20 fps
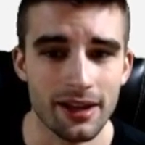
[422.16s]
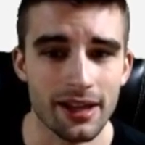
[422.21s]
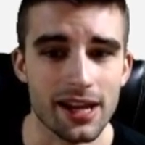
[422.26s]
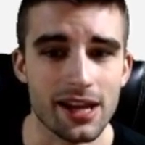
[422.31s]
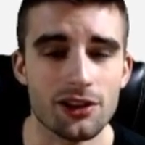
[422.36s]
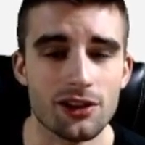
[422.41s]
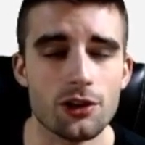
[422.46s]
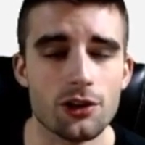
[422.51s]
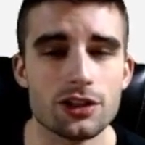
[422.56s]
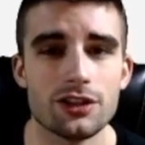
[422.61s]

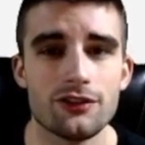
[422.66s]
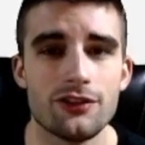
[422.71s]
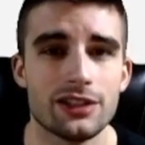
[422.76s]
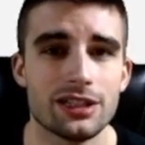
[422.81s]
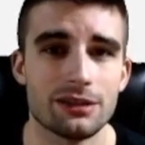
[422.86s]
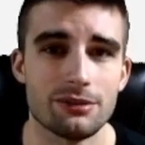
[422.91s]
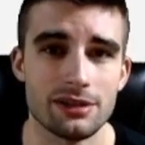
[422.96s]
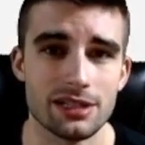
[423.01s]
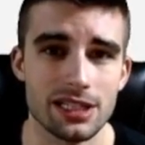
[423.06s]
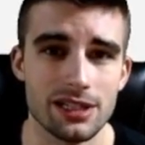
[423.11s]
and close to
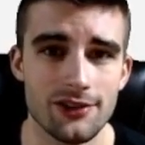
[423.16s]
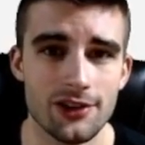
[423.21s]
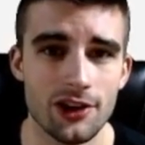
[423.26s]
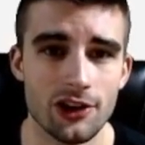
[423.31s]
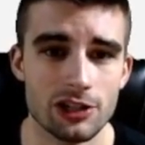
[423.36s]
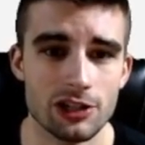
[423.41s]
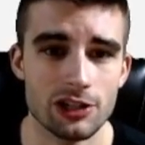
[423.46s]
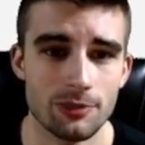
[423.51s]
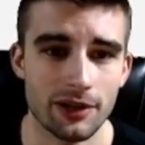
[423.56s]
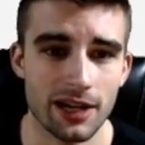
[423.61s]
50 receiving
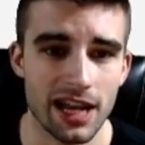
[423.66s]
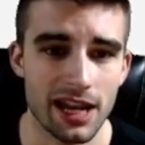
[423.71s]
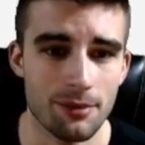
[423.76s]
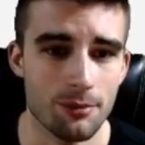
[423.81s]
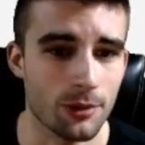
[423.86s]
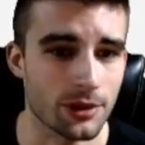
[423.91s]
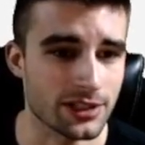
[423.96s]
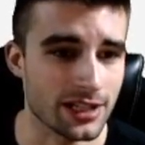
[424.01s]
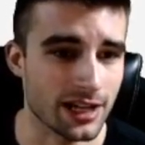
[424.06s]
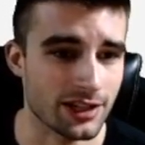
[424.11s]
yards per
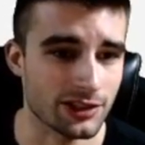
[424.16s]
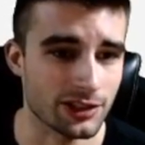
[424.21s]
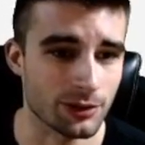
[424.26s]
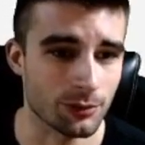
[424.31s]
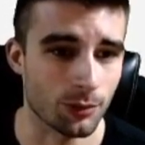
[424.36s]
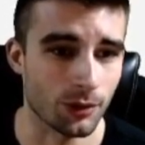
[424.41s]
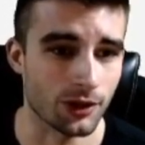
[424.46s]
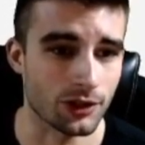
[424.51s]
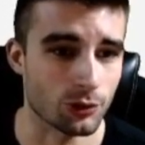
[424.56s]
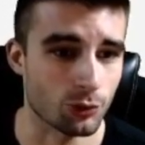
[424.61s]
game, which actually
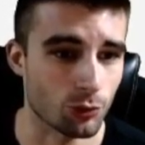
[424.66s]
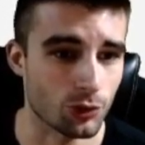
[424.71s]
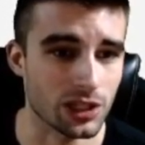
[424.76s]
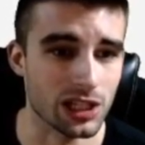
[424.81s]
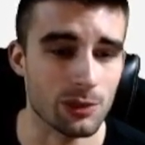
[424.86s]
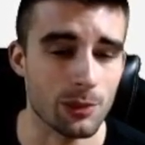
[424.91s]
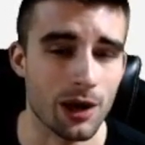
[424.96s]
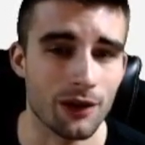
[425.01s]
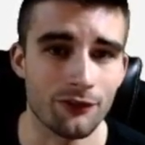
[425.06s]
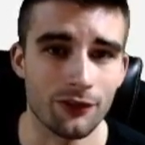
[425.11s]
works
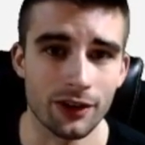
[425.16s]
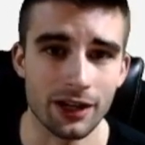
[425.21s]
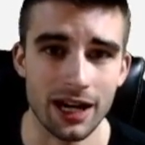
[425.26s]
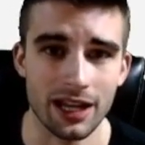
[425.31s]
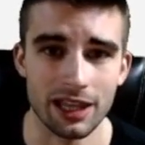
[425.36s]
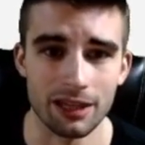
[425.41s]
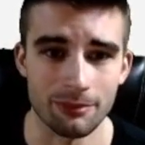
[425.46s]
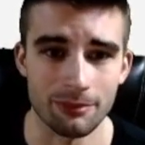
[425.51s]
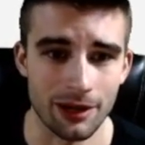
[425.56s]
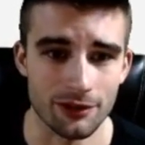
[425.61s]
really well for a guy
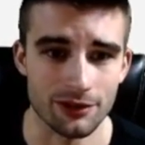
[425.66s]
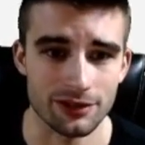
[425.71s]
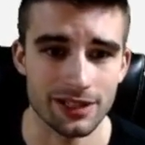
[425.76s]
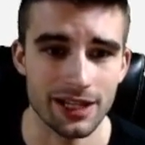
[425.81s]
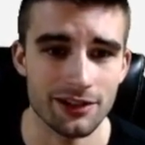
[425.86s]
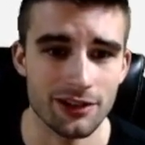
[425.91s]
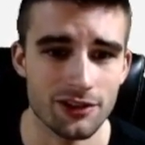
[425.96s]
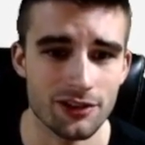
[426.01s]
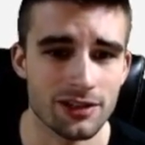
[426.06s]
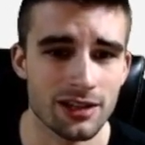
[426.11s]
like Miles
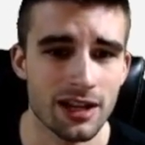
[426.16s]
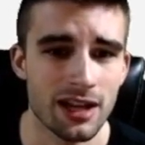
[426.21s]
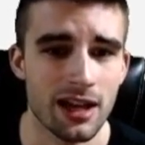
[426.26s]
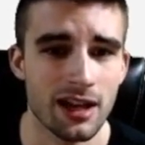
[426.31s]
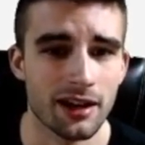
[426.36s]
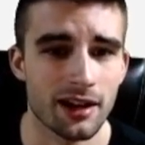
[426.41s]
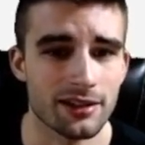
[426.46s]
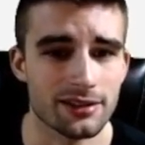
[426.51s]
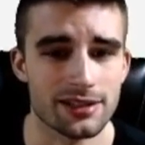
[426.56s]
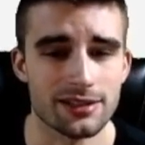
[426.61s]
Sanders
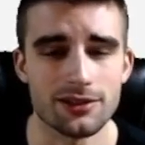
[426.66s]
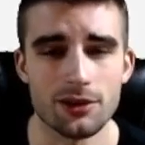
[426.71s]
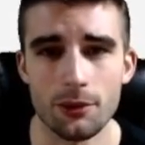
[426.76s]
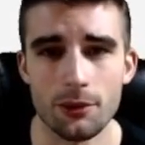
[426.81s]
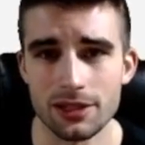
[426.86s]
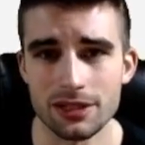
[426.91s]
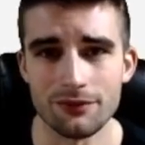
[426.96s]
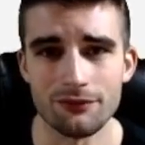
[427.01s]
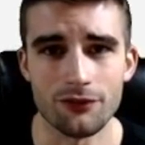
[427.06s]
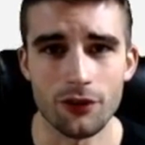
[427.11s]
because he's
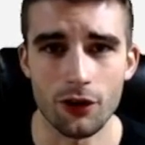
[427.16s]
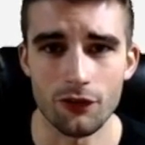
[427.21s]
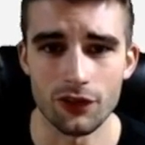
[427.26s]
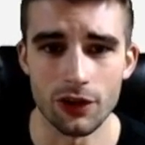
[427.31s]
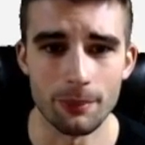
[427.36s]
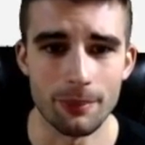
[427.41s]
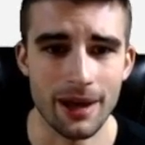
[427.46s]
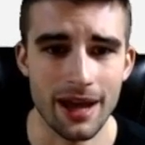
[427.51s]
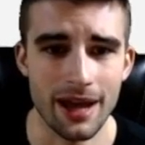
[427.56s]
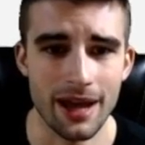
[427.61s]
always involved in
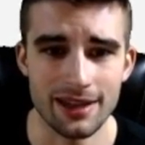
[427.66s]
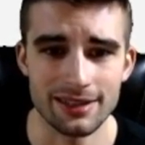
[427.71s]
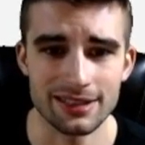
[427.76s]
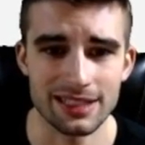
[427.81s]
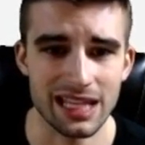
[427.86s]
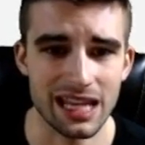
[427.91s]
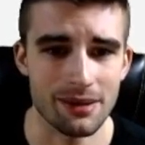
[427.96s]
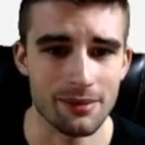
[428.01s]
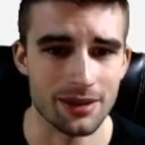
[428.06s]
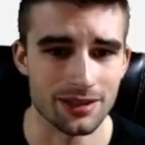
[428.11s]
the
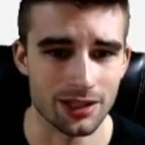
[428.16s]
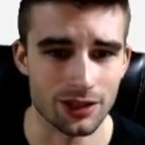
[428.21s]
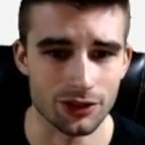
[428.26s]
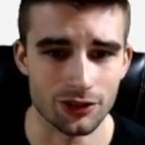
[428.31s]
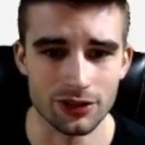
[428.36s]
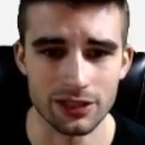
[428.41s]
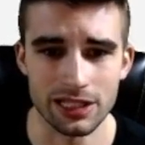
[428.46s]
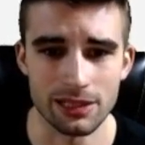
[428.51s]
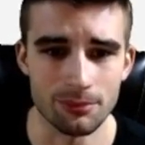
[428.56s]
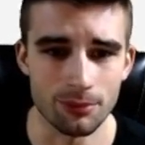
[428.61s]
passing game. He has a
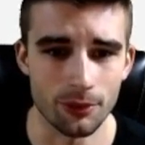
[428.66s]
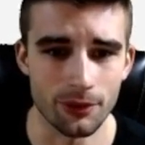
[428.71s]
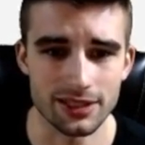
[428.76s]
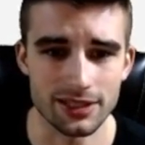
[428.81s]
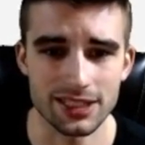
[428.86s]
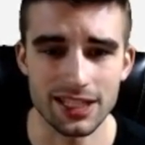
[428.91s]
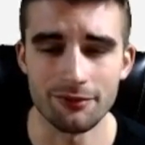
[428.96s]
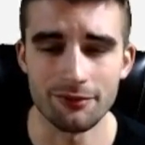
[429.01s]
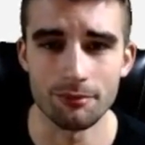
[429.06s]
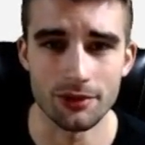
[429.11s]

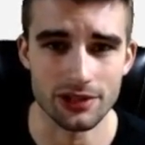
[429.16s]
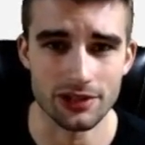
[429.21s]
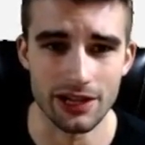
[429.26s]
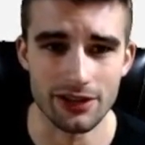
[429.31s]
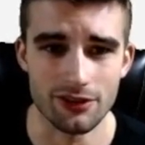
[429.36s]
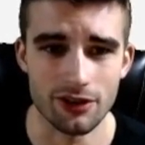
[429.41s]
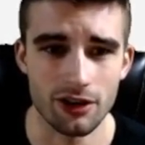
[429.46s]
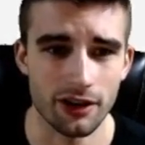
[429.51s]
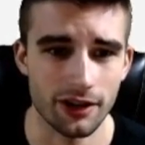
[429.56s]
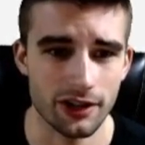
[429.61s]

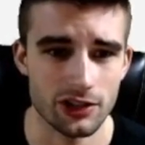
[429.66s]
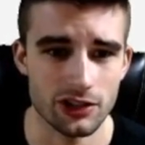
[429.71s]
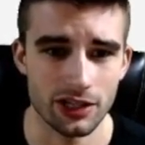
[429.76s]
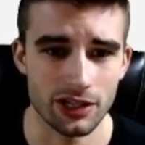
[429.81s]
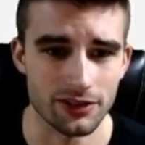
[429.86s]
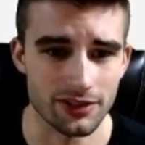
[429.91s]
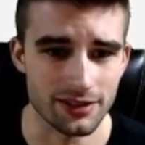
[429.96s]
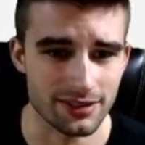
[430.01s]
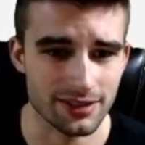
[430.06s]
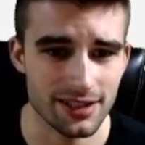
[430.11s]
13.7% target share
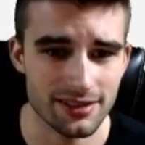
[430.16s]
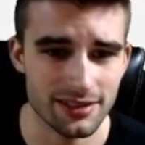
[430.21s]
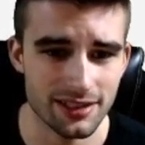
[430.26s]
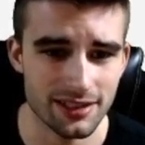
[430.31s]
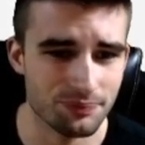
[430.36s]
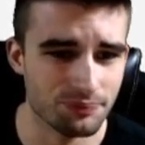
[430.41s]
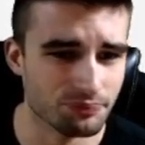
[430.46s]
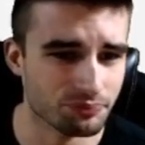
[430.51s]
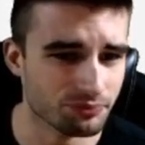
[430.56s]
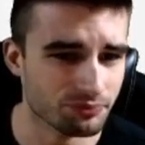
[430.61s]
in the
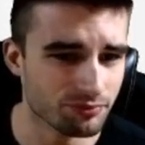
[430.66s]
season,